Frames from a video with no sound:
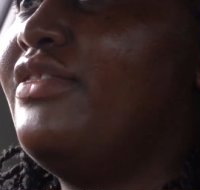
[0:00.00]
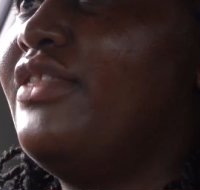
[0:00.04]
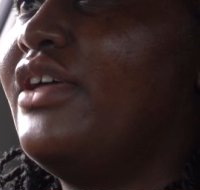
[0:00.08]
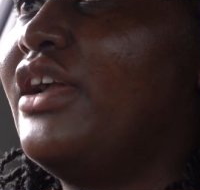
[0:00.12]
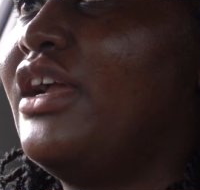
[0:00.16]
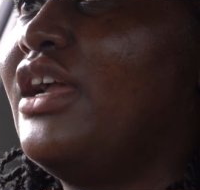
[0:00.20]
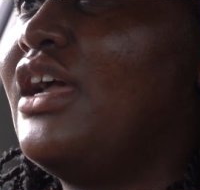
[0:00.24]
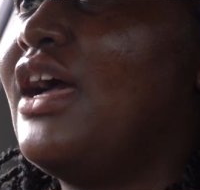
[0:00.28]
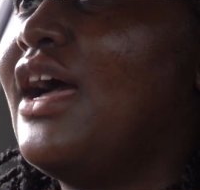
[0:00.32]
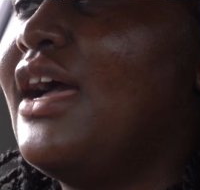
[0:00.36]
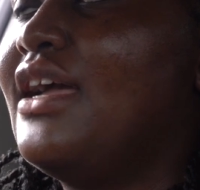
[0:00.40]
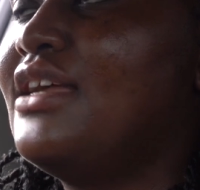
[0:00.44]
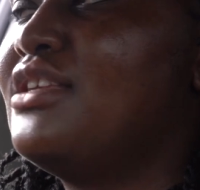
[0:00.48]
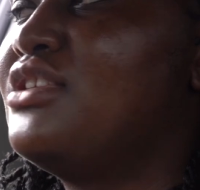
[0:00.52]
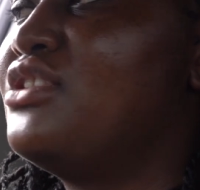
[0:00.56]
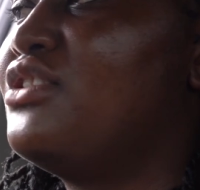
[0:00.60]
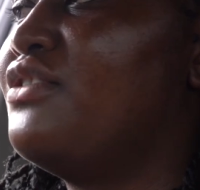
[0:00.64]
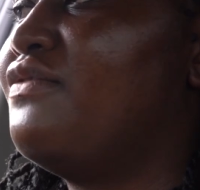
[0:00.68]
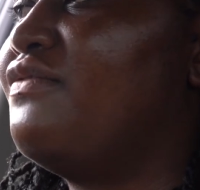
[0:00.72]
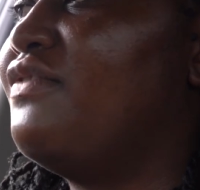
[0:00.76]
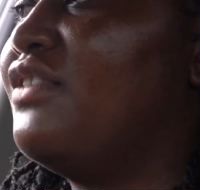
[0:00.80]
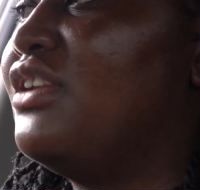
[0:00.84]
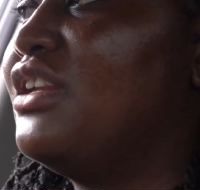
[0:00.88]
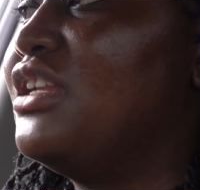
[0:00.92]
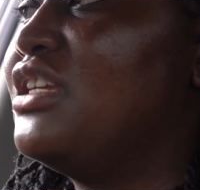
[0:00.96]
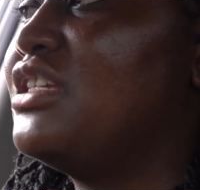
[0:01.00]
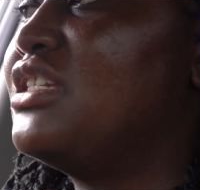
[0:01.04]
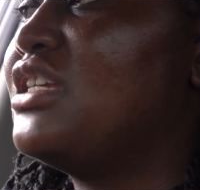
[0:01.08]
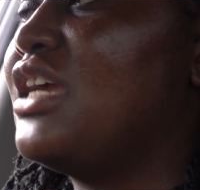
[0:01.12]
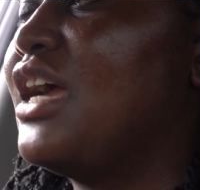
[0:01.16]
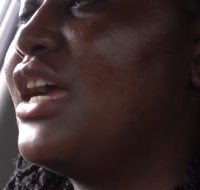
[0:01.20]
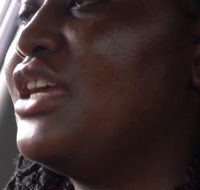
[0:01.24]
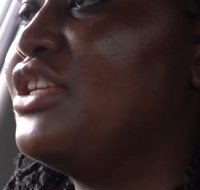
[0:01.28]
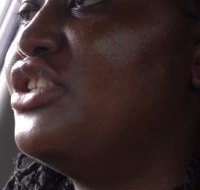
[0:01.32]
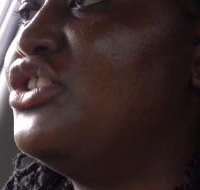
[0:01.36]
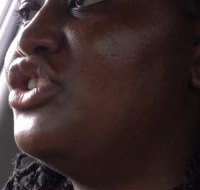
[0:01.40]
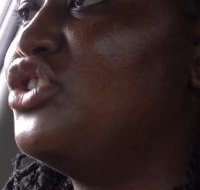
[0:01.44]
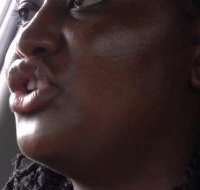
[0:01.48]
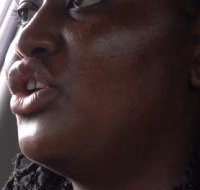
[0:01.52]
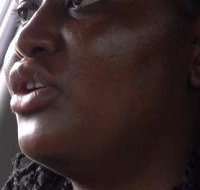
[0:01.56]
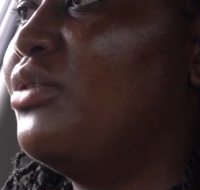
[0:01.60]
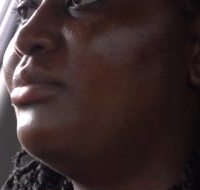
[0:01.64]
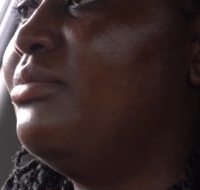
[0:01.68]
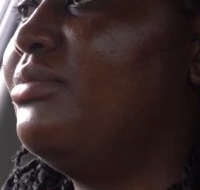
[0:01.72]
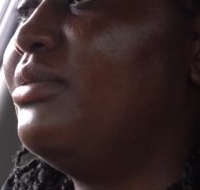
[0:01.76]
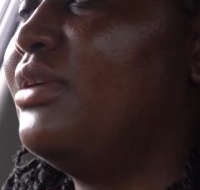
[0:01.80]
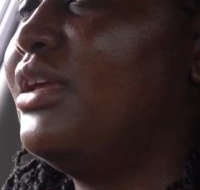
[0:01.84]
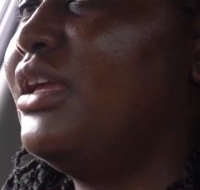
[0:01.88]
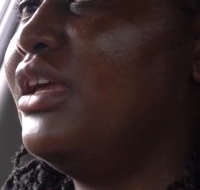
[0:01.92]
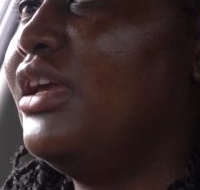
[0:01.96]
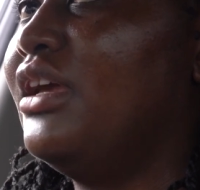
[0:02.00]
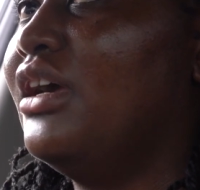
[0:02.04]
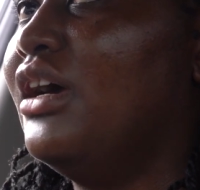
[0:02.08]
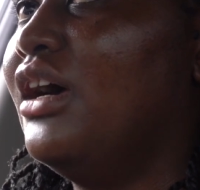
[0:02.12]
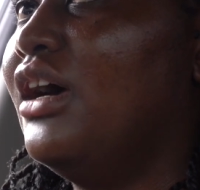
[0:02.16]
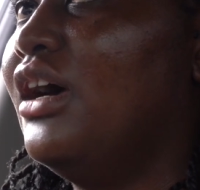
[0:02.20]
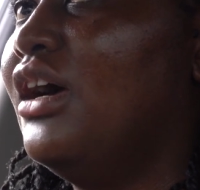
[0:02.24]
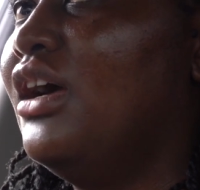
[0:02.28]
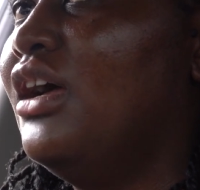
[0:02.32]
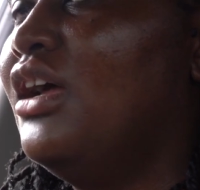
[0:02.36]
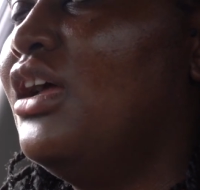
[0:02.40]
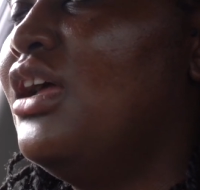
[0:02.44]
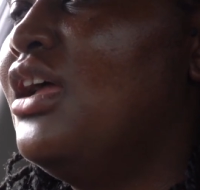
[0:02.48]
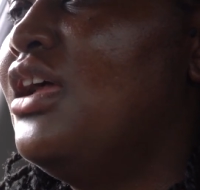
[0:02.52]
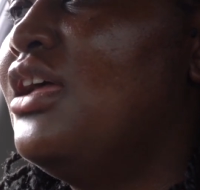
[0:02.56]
the guys to finish a job here,